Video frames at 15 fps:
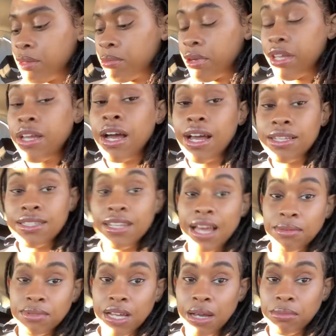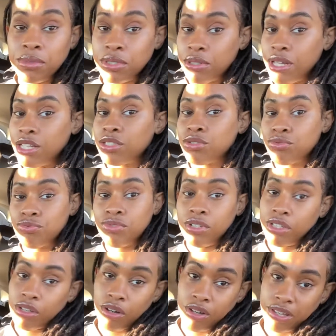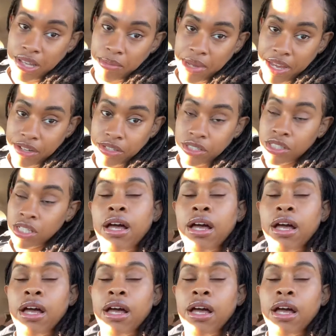But he got his laptop, so that's really all that matters.